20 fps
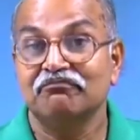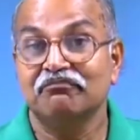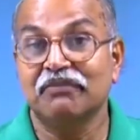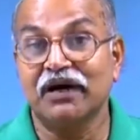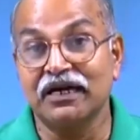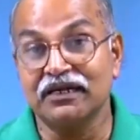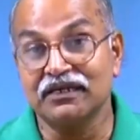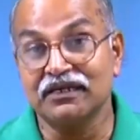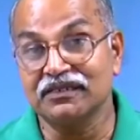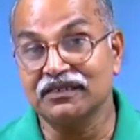
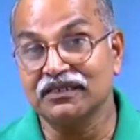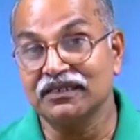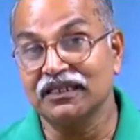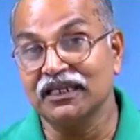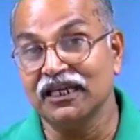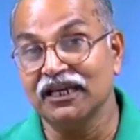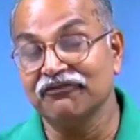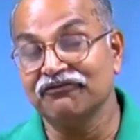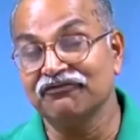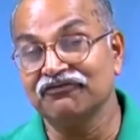But
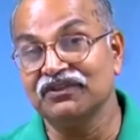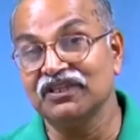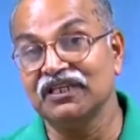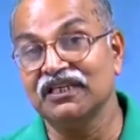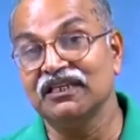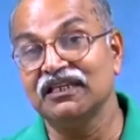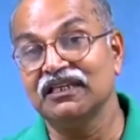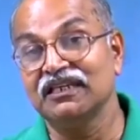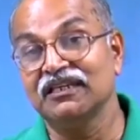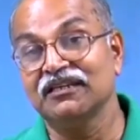if
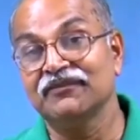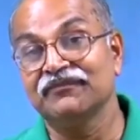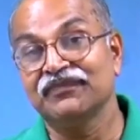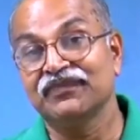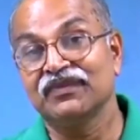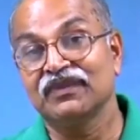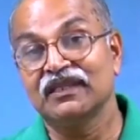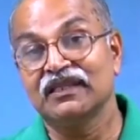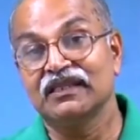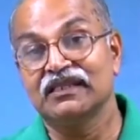the
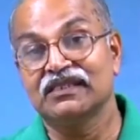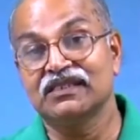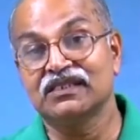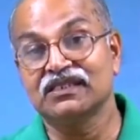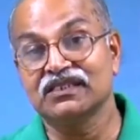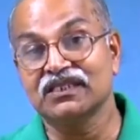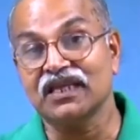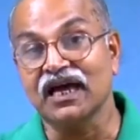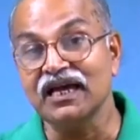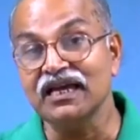
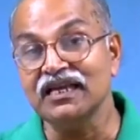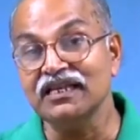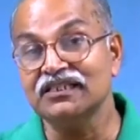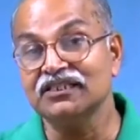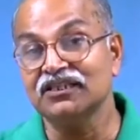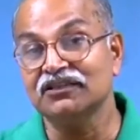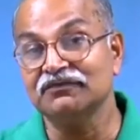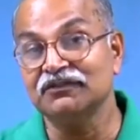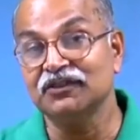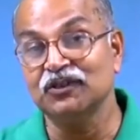size
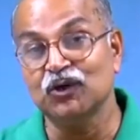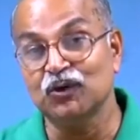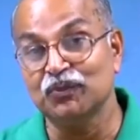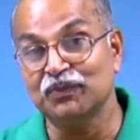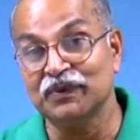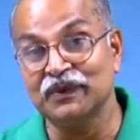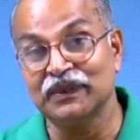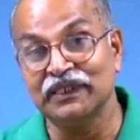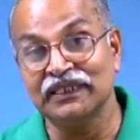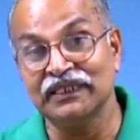of the
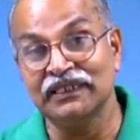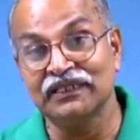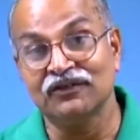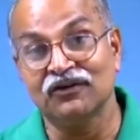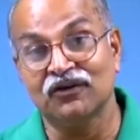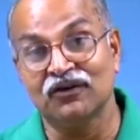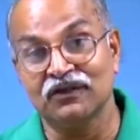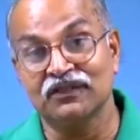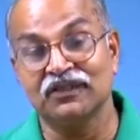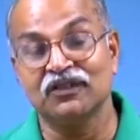opening
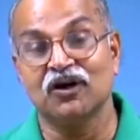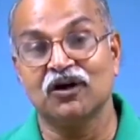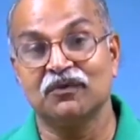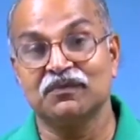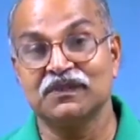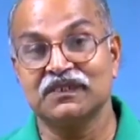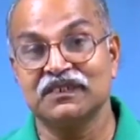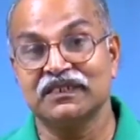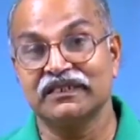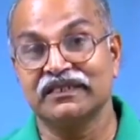or the
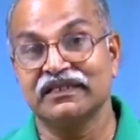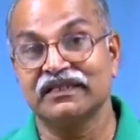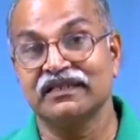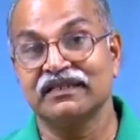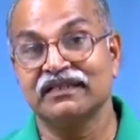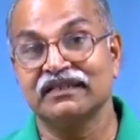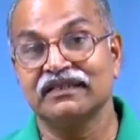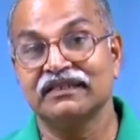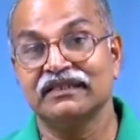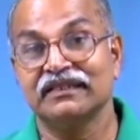
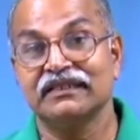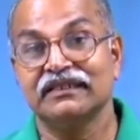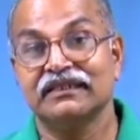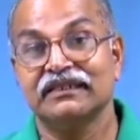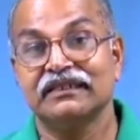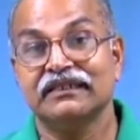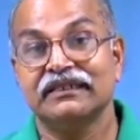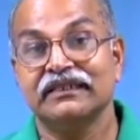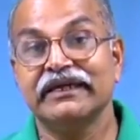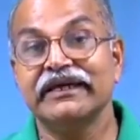obstacle
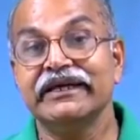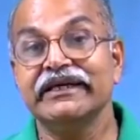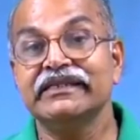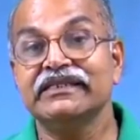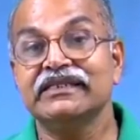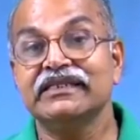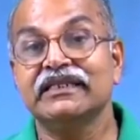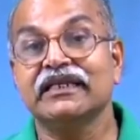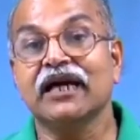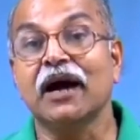
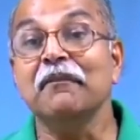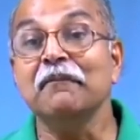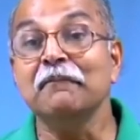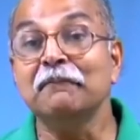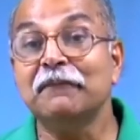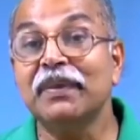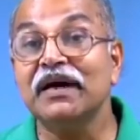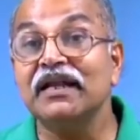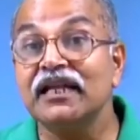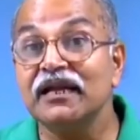is
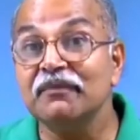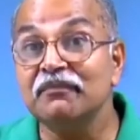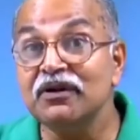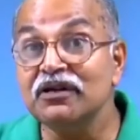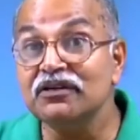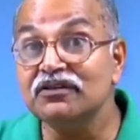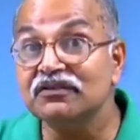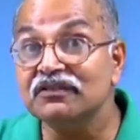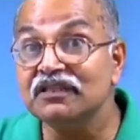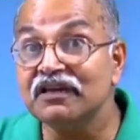
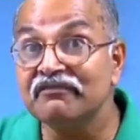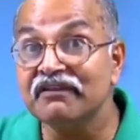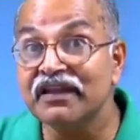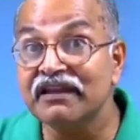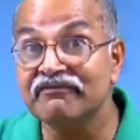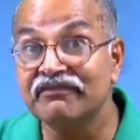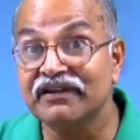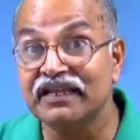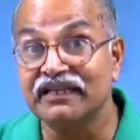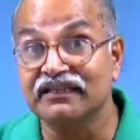comparable to the
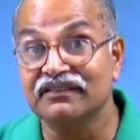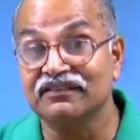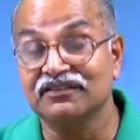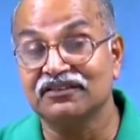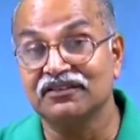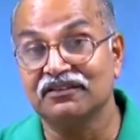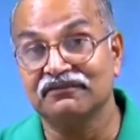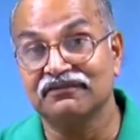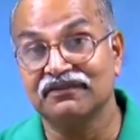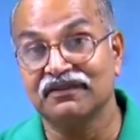
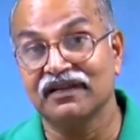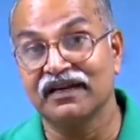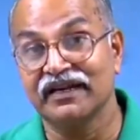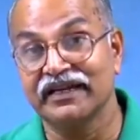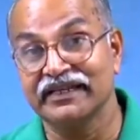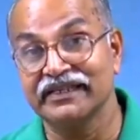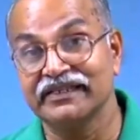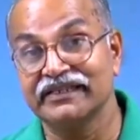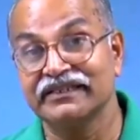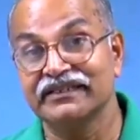wavelength of
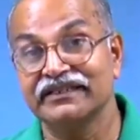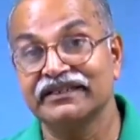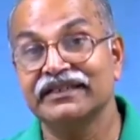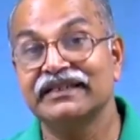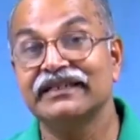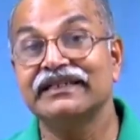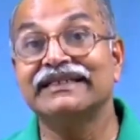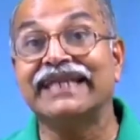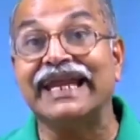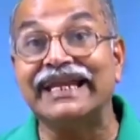light
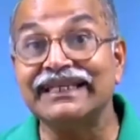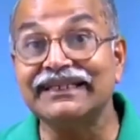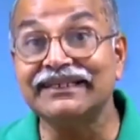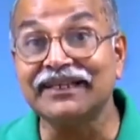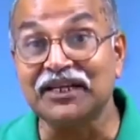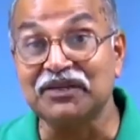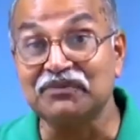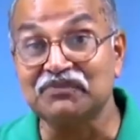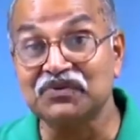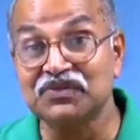10
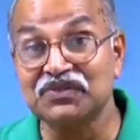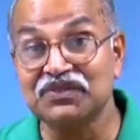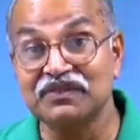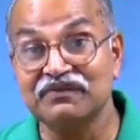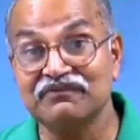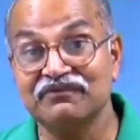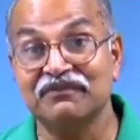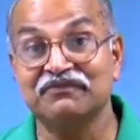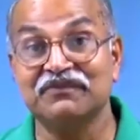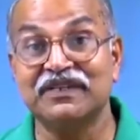
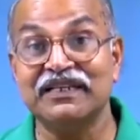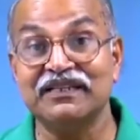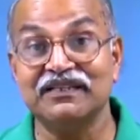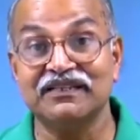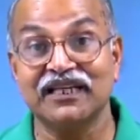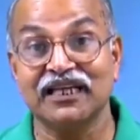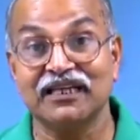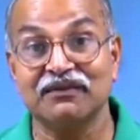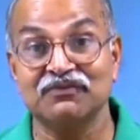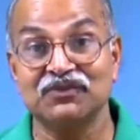times, 15
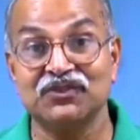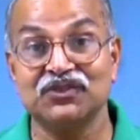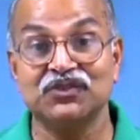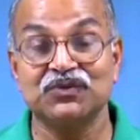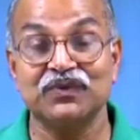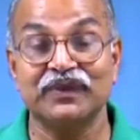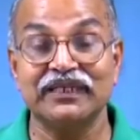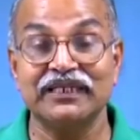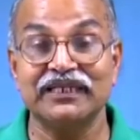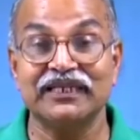times,
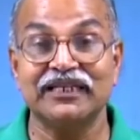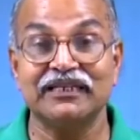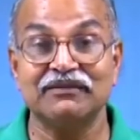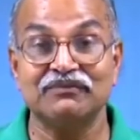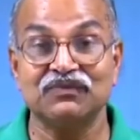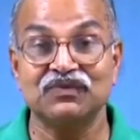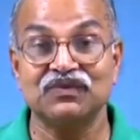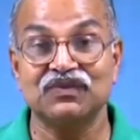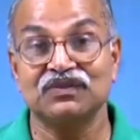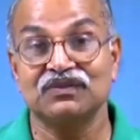20
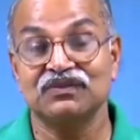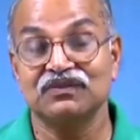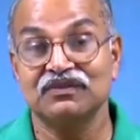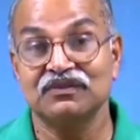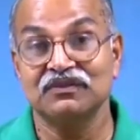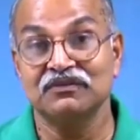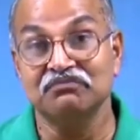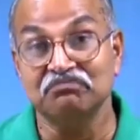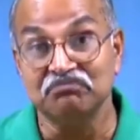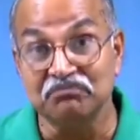times,
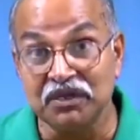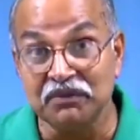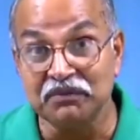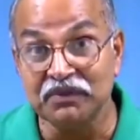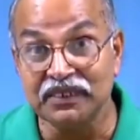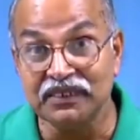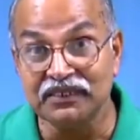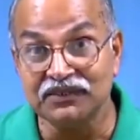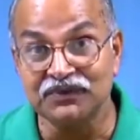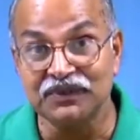
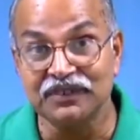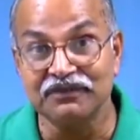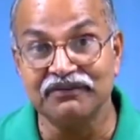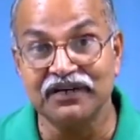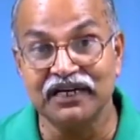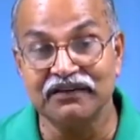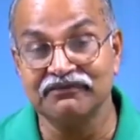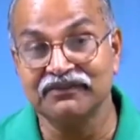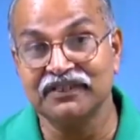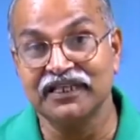maybe
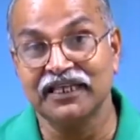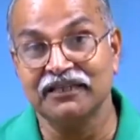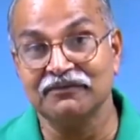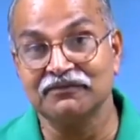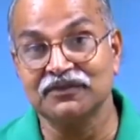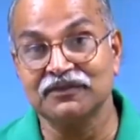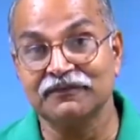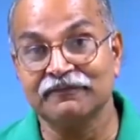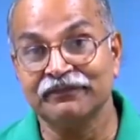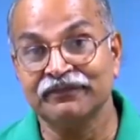25
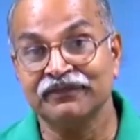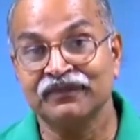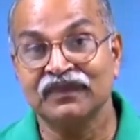times,